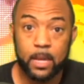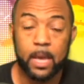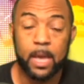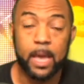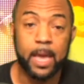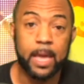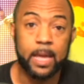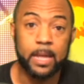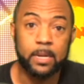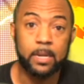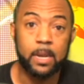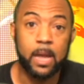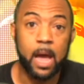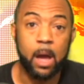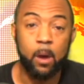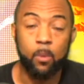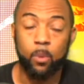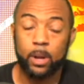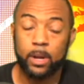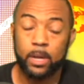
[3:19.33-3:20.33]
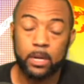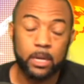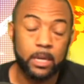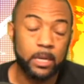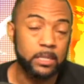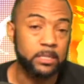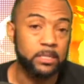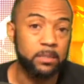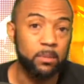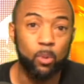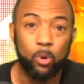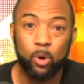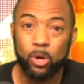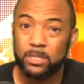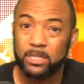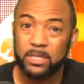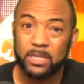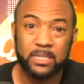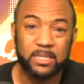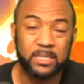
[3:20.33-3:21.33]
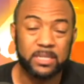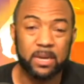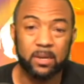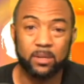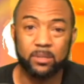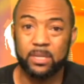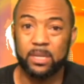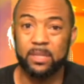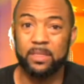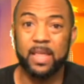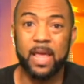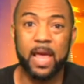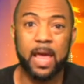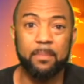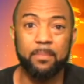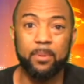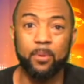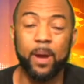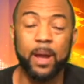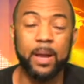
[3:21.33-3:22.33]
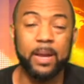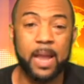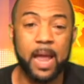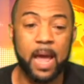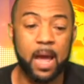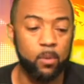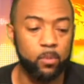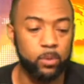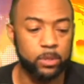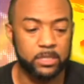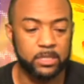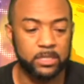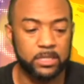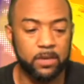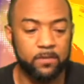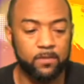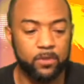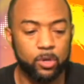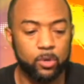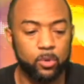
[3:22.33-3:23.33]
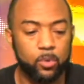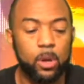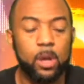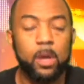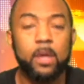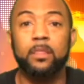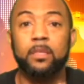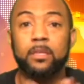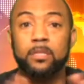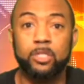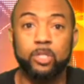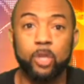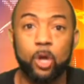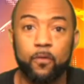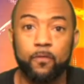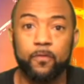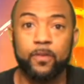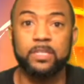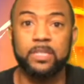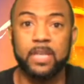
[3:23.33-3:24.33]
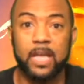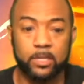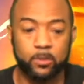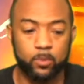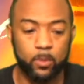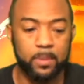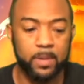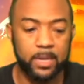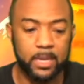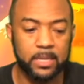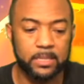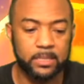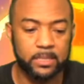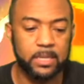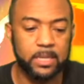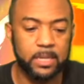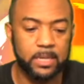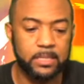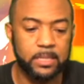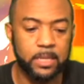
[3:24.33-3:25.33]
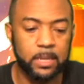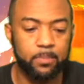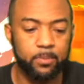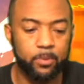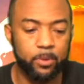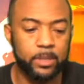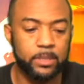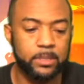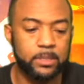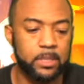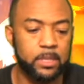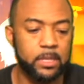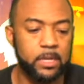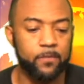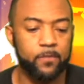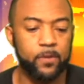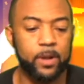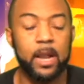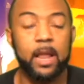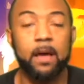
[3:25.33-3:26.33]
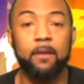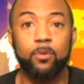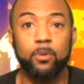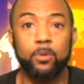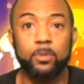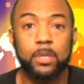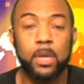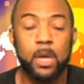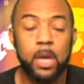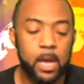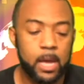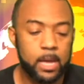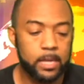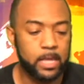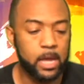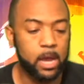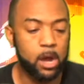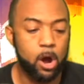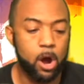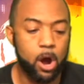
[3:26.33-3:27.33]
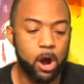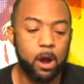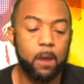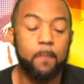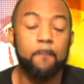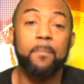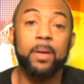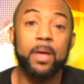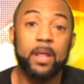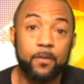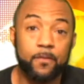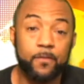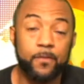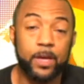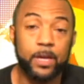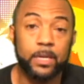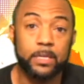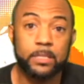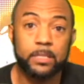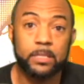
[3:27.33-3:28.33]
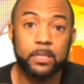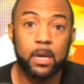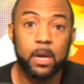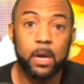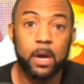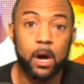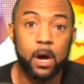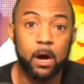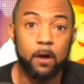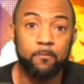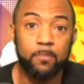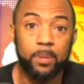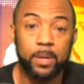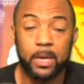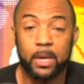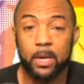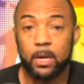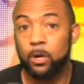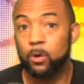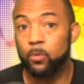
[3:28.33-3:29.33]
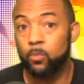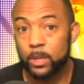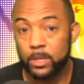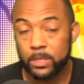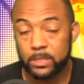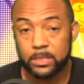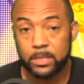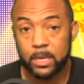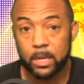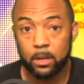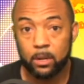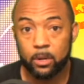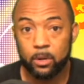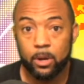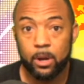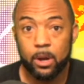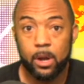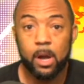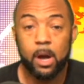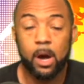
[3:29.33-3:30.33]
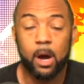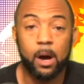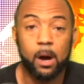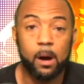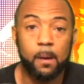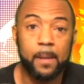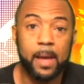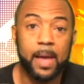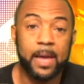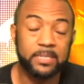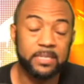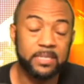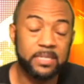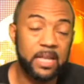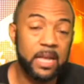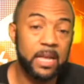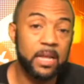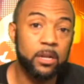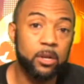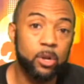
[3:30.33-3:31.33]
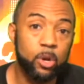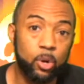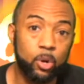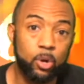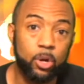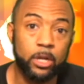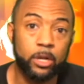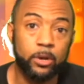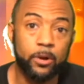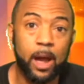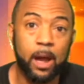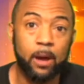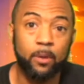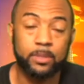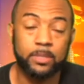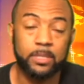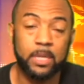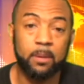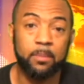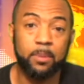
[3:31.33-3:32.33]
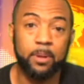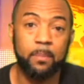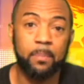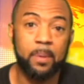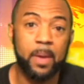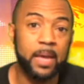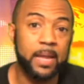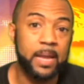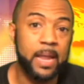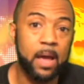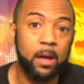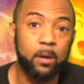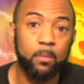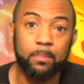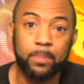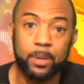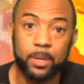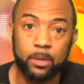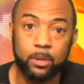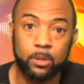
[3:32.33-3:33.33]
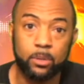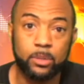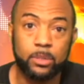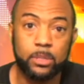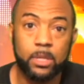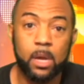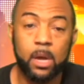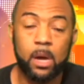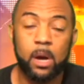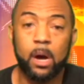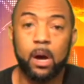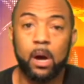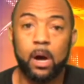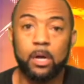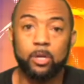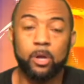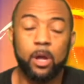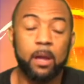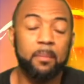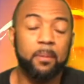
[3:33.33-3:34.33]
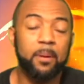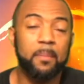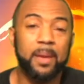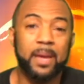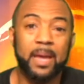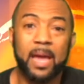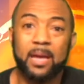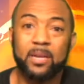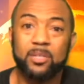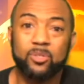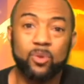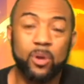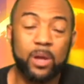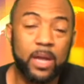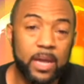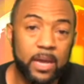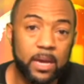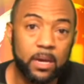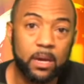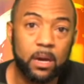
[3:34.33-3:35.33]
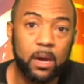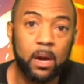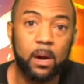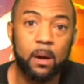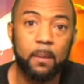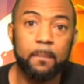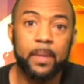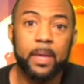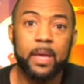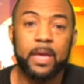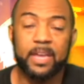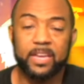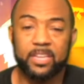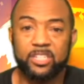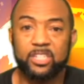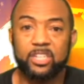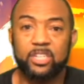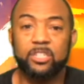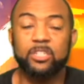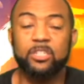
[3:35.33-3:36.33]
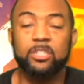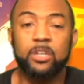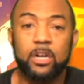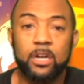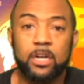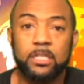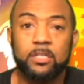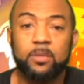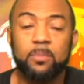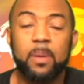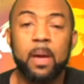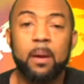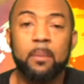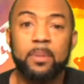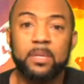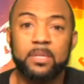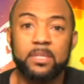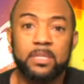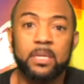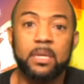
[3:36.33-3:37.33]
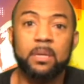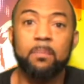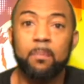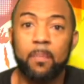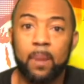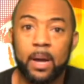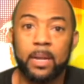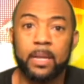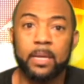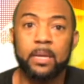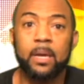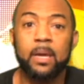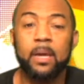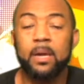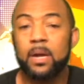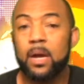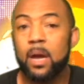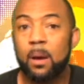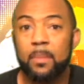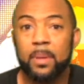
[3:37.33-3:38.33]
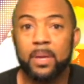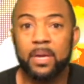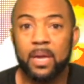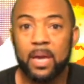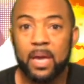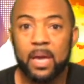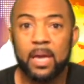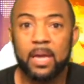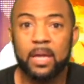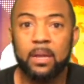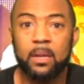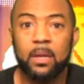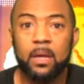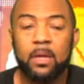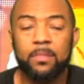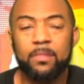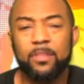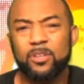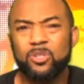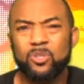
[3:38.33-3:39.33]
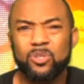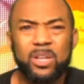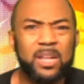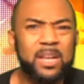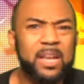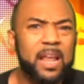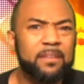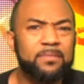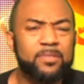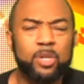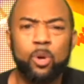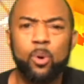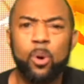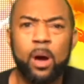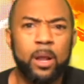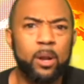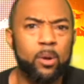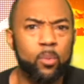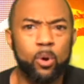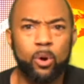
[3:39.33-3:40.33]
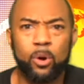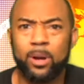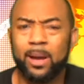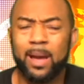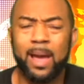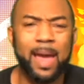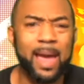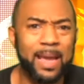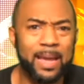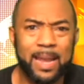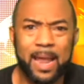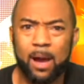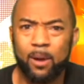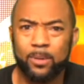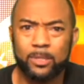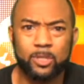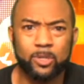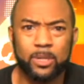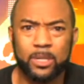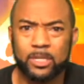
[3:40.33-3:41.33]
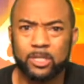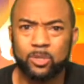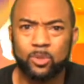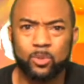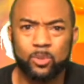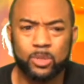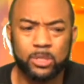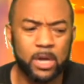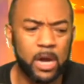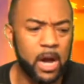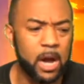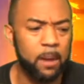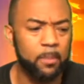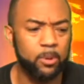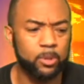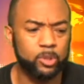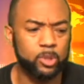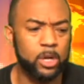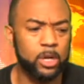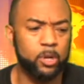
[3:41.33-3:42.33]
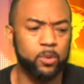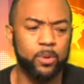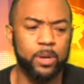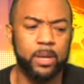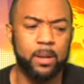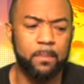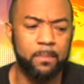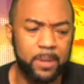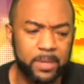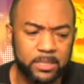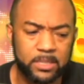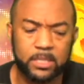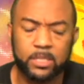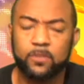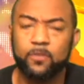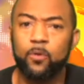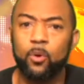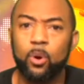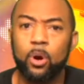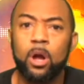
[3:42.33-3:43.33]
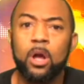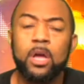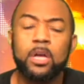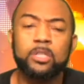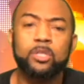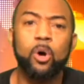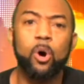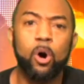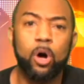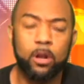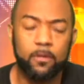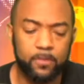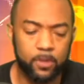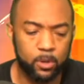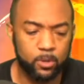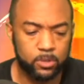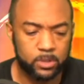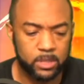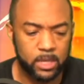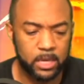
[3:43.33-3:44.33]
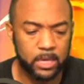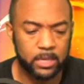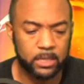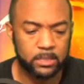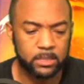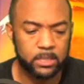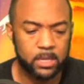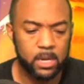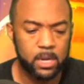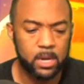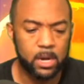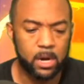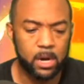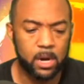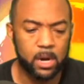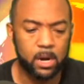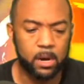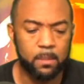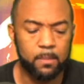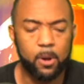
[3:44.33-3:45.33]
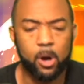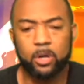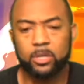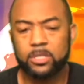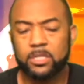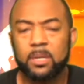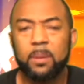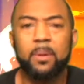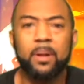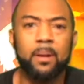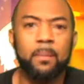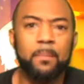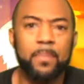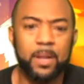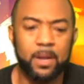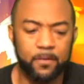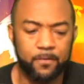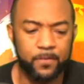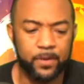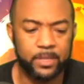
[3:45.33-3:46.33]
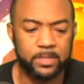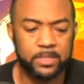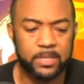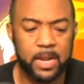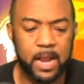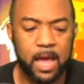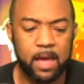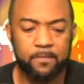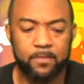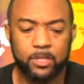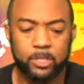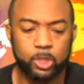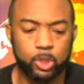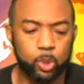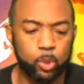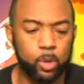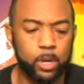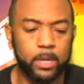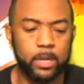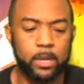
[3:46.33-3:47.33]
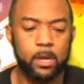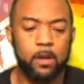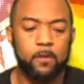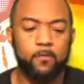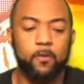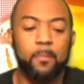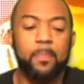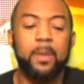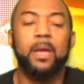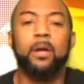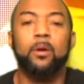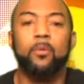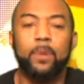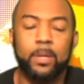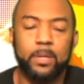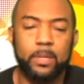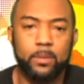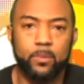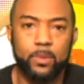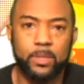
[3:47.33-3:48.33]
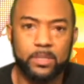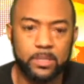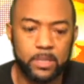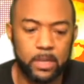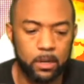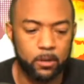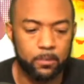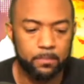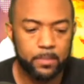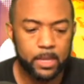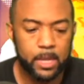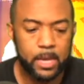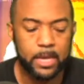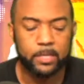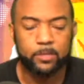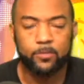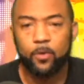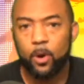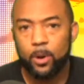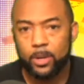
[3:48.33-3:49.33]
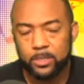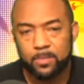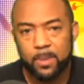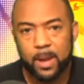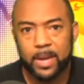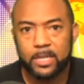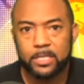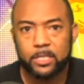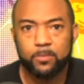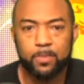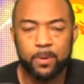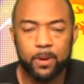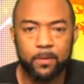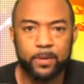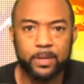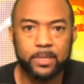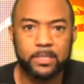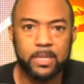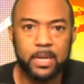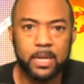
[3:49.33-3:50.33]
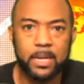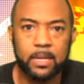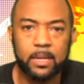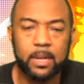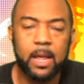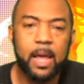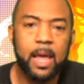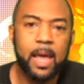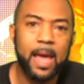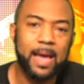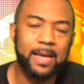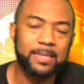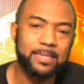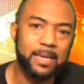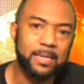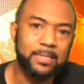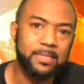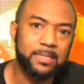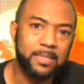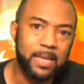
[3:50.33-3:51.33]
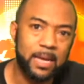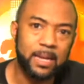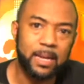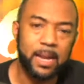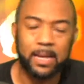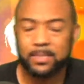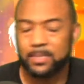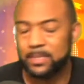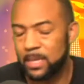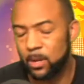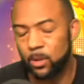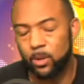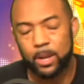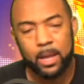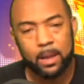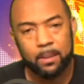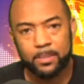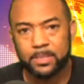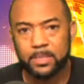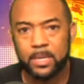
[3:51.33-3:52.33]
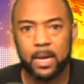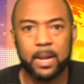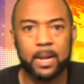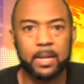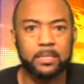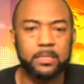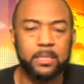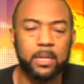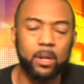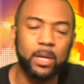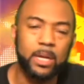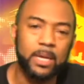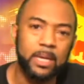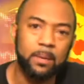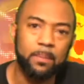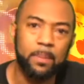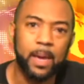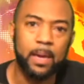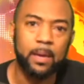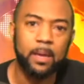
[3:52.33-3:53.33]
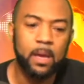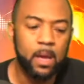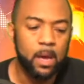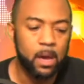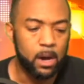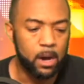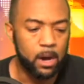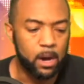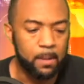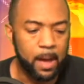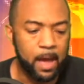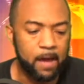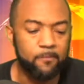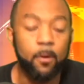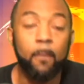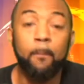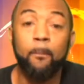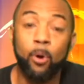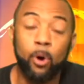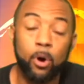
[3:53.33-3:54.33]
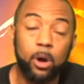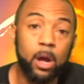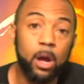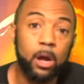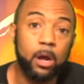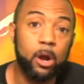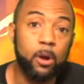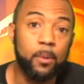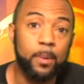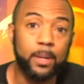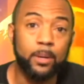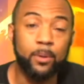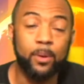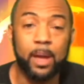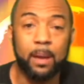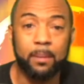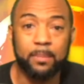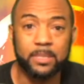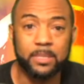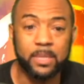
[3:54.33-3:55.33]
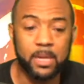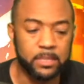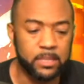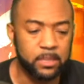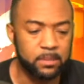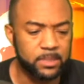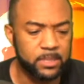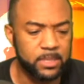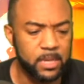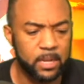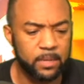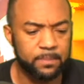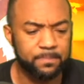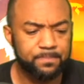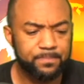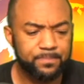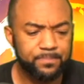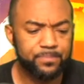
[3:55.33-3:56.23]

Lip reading: And I want to get into more details in that, but right now we're just giving you the surface as we begin to dig deeper into the different levels. There are benefits of being a reseller. As stated earlier, I was able to pay down bills. You're able to make extra income. It's just good to be able to see money coming in that you didn't have to go out and work an 8-hour traditional job or try to create a business for. So all of those things are some of the benefits that I've enjoyed from being a reseller. As far as my experience in it, as I stated, I sell on Amazon, I sell on eBay. I have a book currently on Amazon that I'm selling.